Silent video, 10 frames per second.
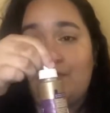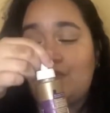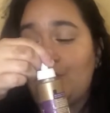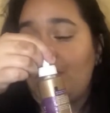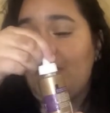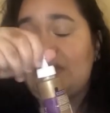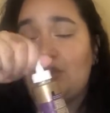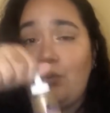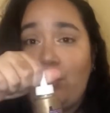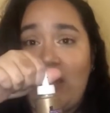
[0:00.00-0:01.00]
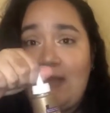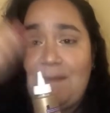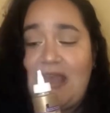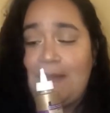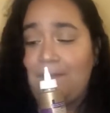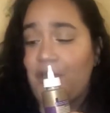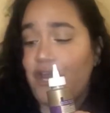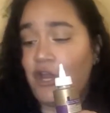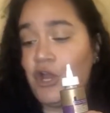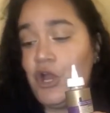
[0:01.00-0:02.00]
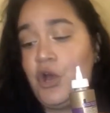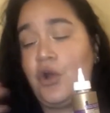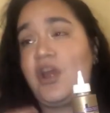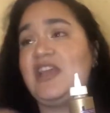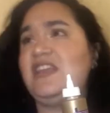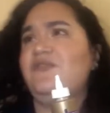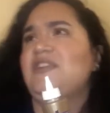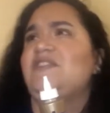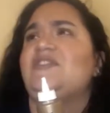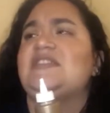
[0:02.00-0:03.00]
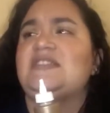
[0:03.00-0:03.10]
So if it's a white paper, or even if